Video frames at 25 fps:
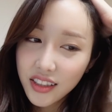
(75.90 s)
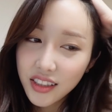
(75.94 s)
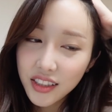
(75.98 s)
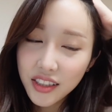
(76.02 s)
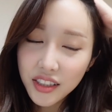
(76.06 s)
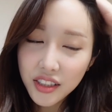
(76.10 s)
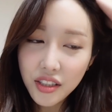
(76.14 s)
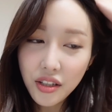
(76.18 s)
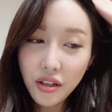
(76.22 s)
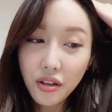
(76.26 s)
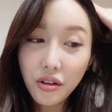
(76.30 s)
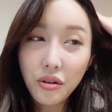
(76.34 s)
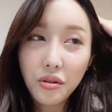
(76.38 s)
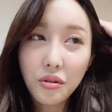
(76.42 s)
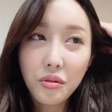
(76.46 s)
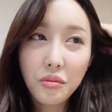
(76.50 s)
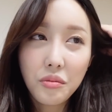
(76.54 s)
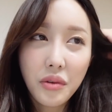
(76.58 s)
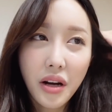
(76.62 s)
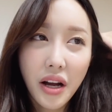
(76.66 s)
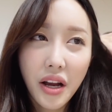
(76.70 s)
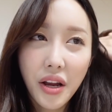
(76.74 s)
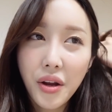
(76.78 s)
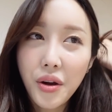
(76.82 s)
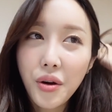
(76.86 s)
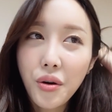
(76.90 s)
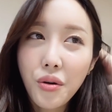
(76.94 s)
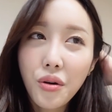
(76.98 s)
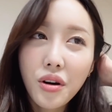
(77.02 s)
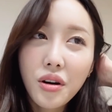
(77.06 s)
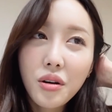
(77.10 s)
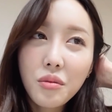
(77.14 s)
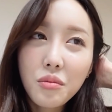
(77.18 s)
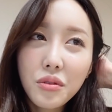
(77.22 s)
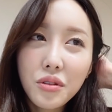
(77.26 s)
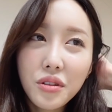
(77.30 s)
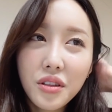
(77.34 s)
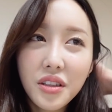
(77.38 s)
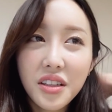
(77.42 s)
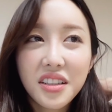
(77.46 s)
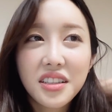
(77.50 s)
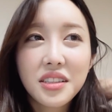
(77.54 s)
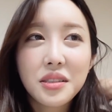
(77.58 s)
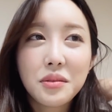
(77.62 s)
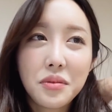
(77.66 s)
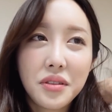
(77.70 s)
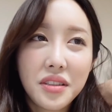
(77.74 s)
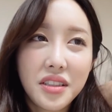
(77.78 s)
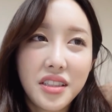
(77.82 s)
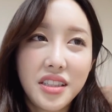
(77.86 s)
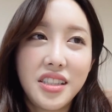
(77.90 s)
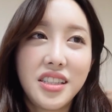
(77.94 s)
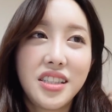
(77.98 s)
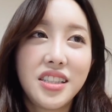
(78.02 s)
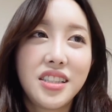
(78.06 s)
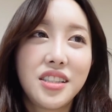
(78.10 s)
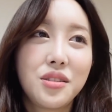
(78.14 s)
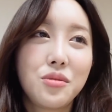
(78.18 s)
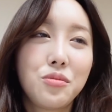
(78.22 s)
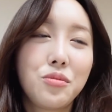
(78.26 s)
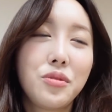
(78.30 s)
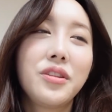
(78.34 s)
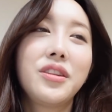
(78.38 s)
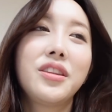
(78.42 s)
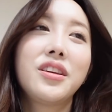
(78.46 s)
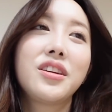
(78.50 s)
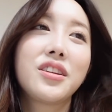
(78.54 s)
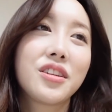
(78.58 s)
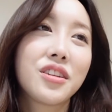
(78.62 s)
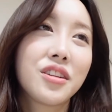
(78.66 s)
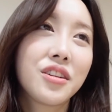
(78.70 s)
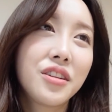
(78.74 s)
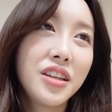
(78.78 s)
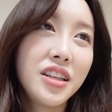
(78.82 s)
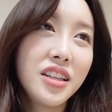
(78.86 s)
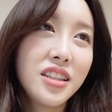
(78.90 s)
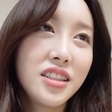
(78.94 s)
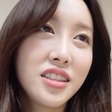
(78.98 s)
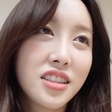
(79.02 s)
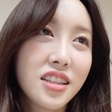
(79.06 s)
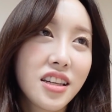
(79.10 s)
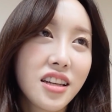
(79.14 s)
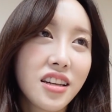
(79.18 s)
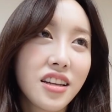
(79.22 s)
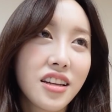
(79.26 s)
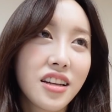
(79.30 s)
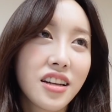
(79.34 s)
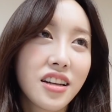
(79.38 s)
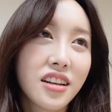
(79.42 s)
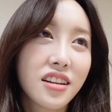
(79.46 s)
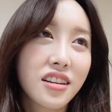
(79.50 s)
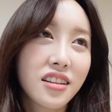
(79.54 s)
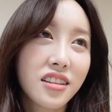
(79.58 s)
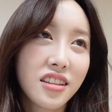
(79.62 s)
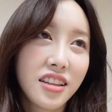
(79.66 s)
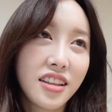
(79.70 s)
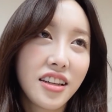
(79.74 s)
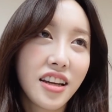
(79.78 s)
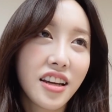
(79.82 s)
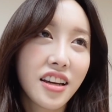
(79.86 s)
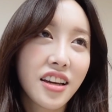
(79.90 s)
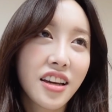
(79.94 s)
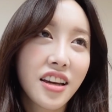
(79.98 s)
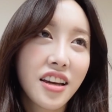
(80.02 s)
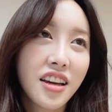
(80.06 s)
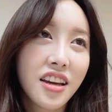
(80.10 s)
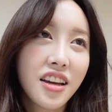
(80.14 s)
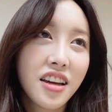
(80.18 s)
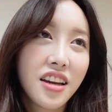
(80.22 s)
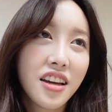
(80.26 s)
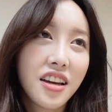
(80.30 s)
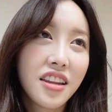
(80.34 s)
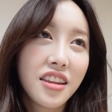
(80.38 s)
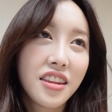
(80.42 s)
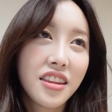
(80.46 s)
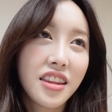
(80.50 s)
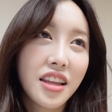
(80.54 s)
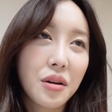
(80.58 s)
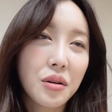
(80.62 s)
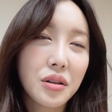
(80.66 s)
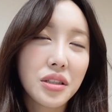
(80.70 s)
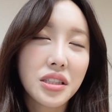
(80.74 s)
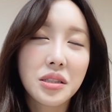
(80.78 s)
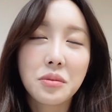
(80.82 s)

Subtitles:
So, my horrible experience with a Korean skincare clinic that was